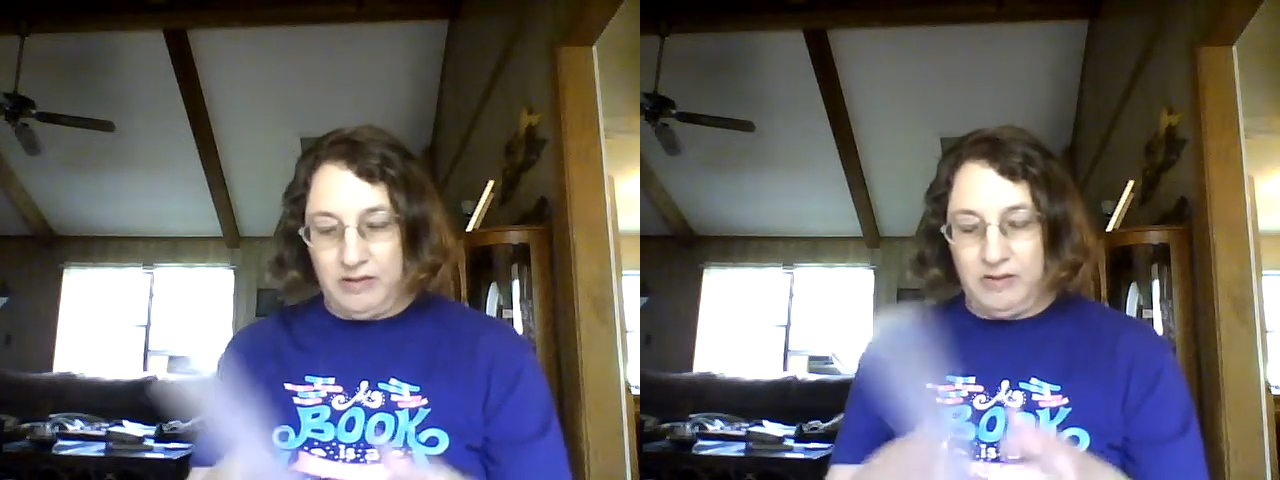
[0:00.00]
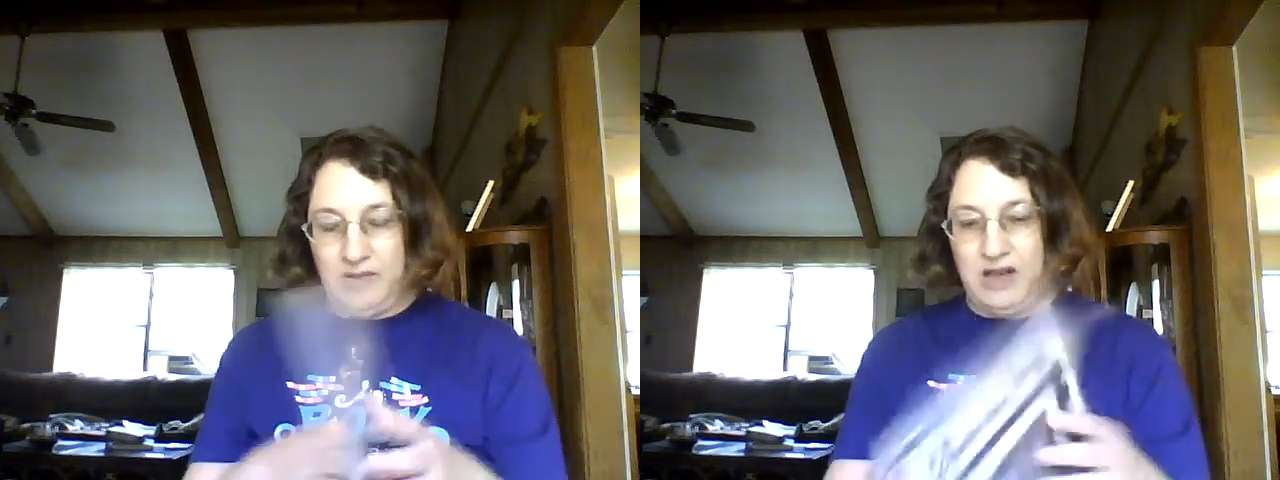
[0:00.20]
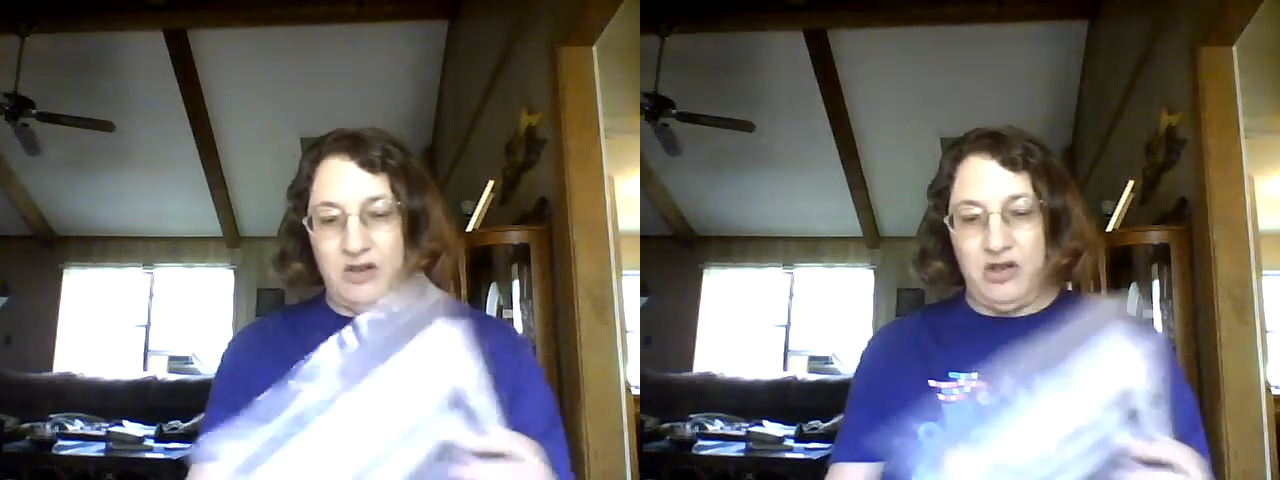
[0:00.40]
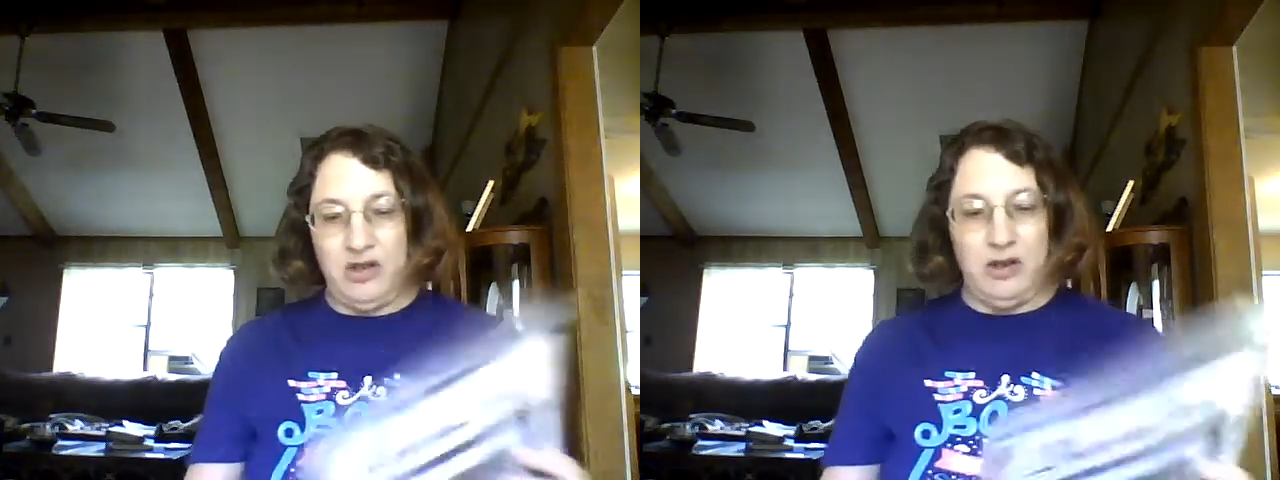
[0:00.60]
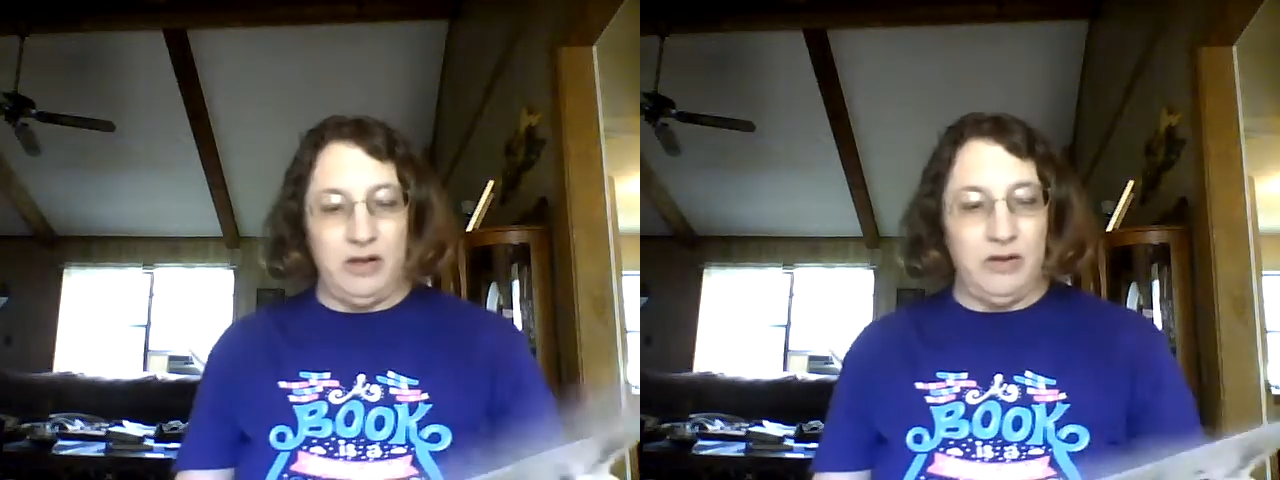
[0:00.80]
Stash
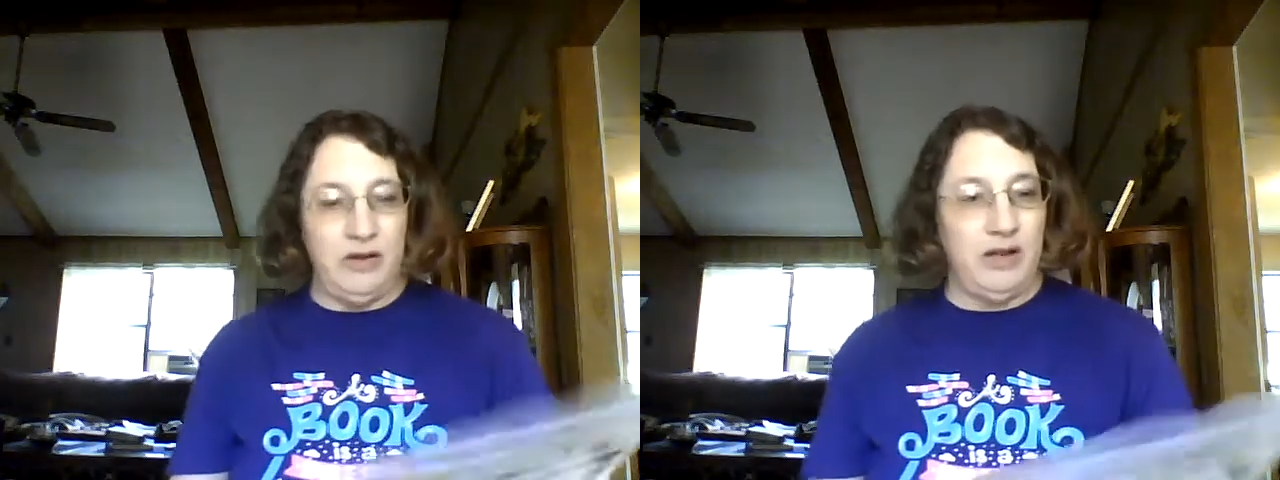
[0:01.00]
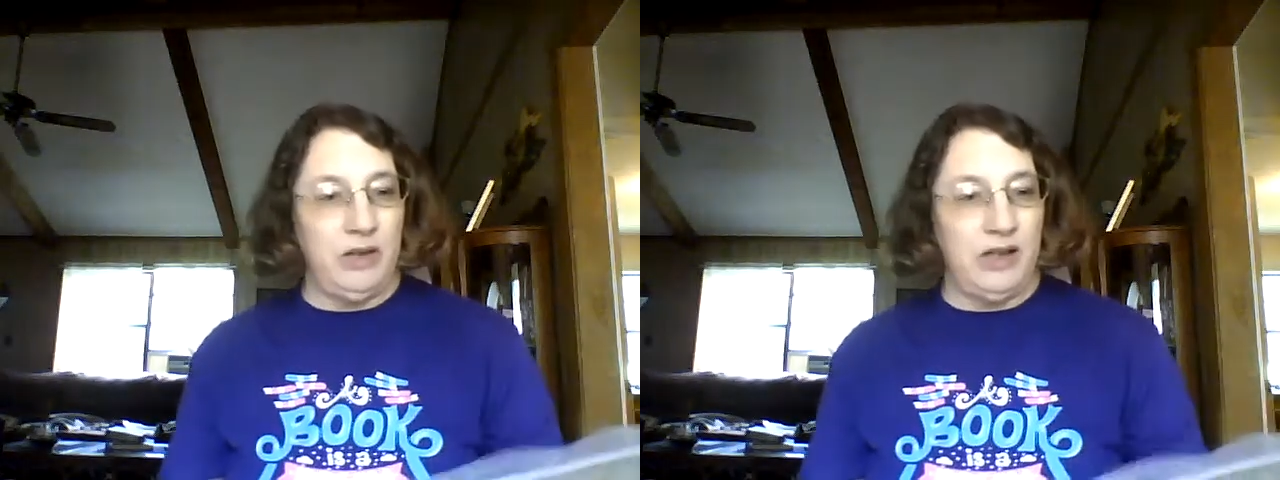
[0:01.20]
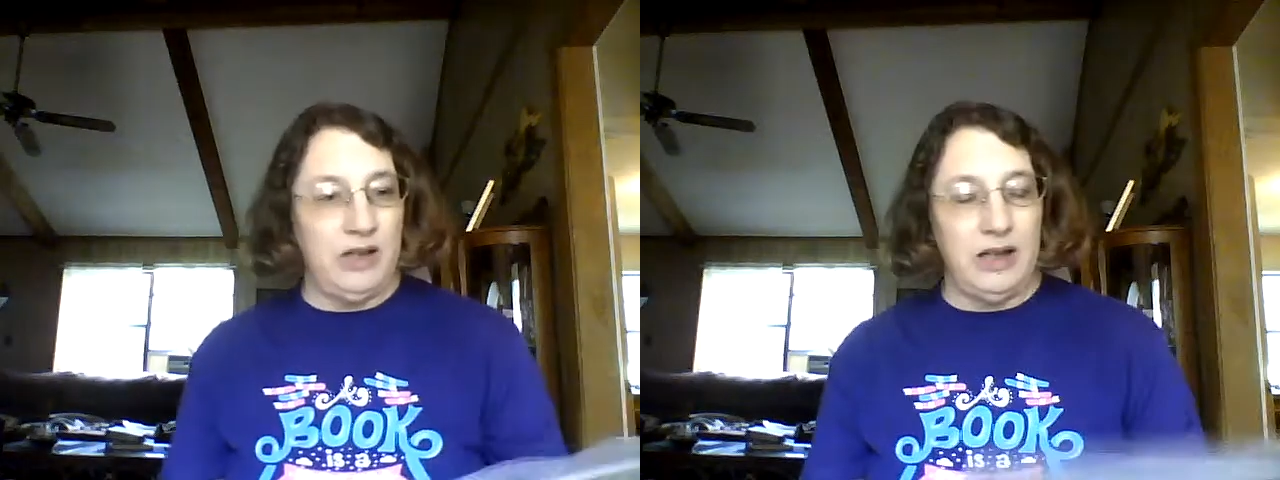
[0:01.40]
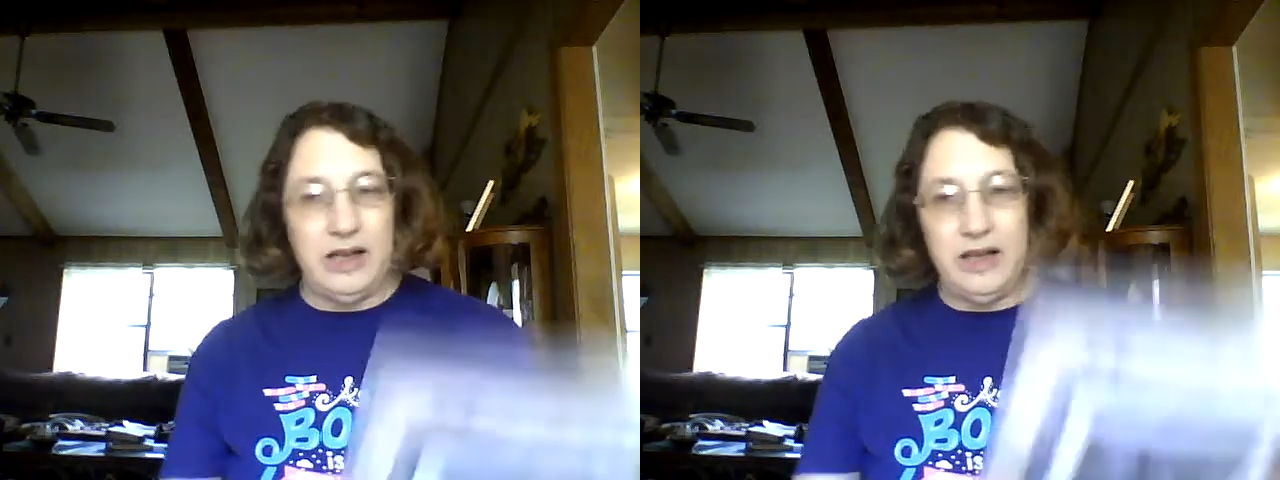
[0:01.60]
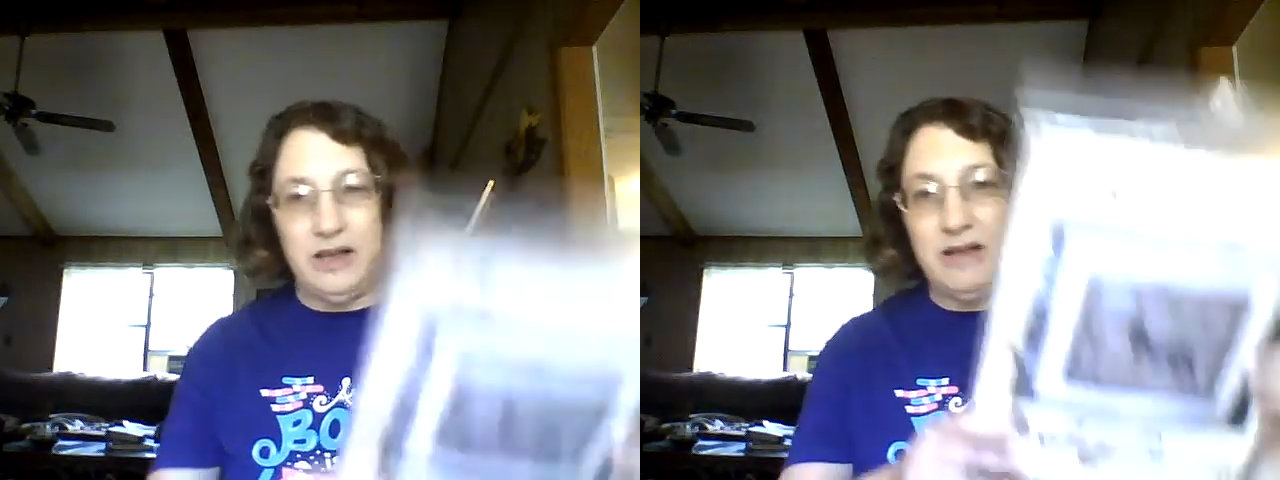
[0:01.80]
Unload, and I really
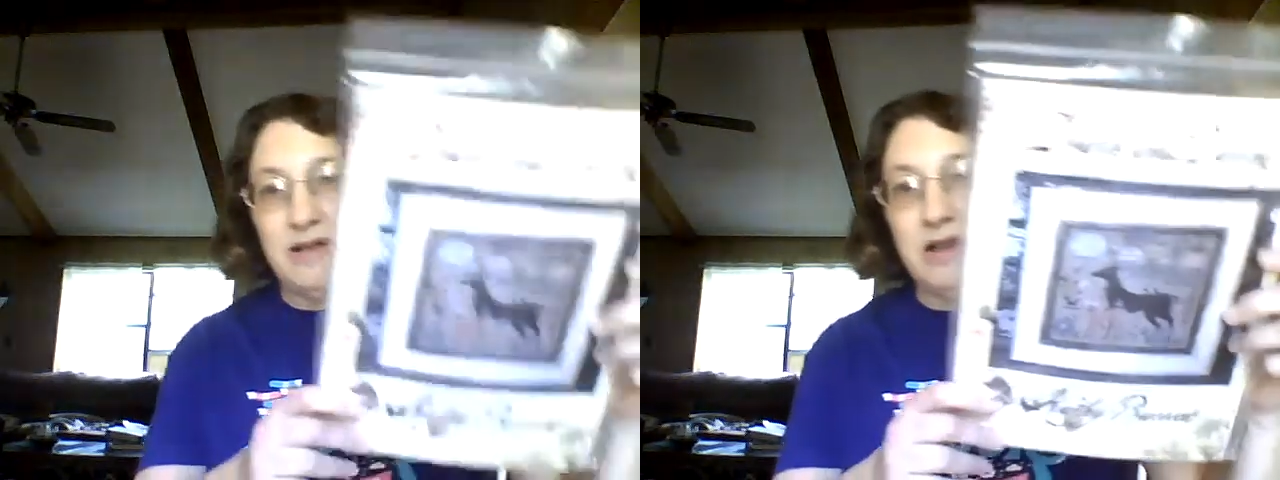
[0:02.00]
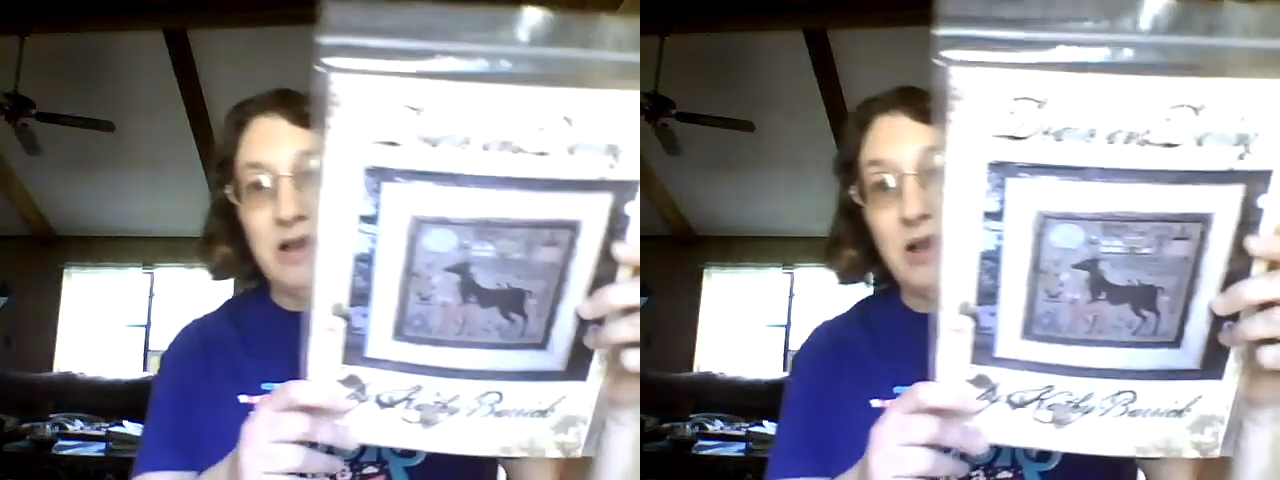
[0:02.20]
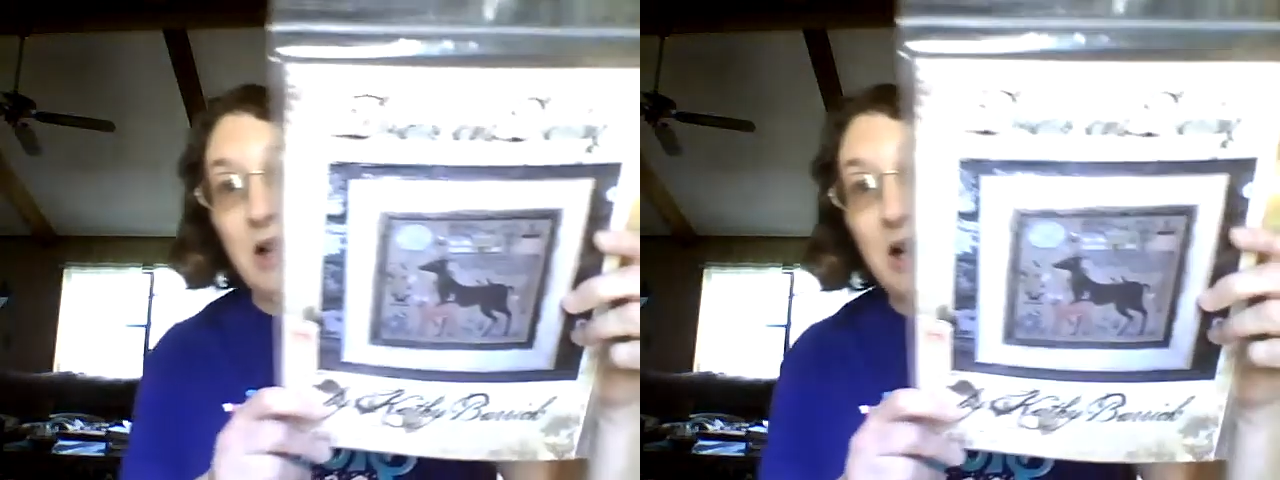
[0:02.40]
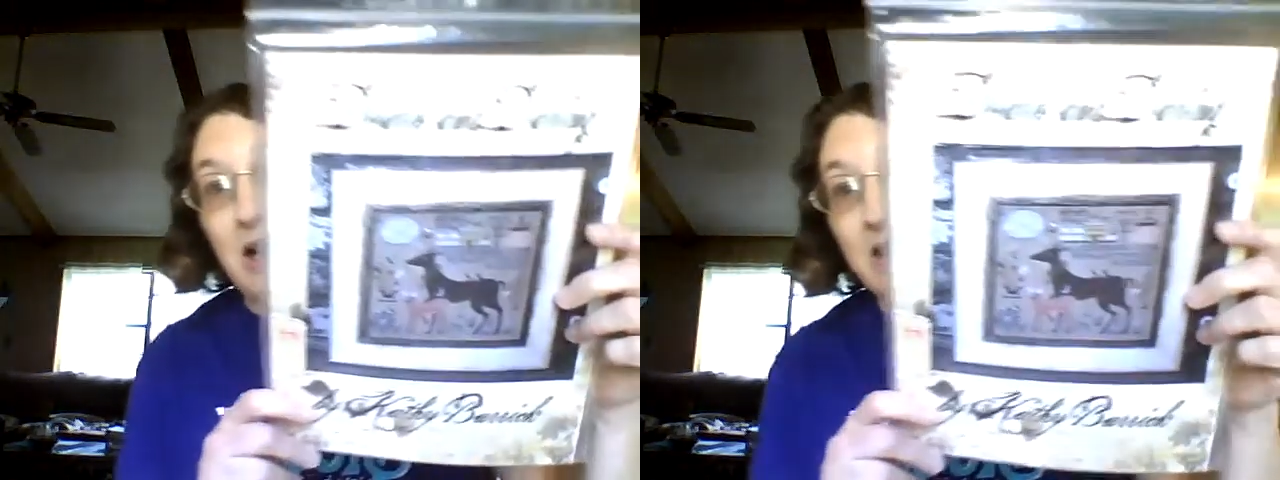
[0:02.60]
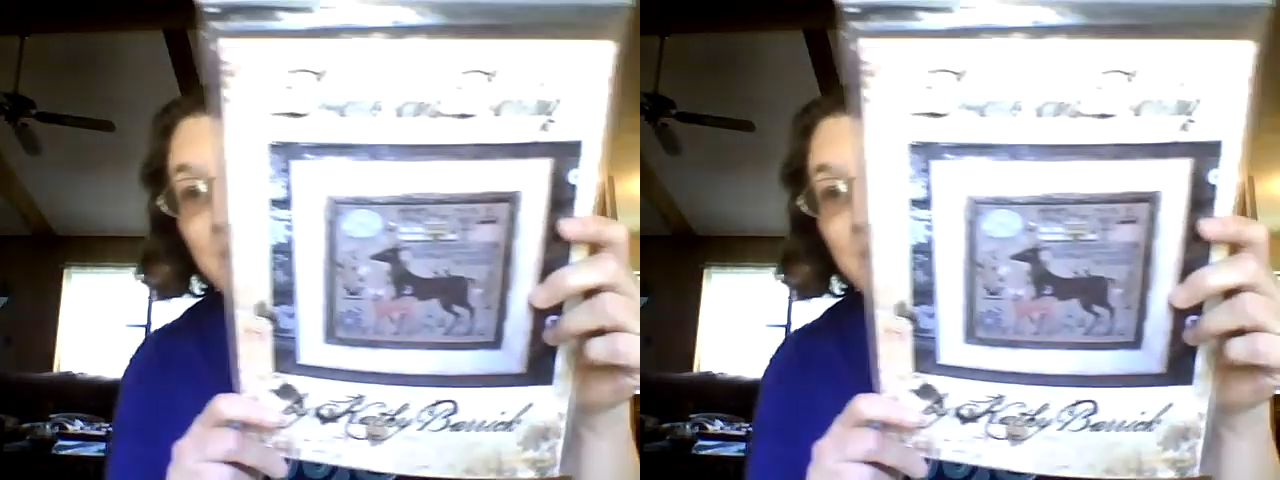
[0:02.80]
like this a lot.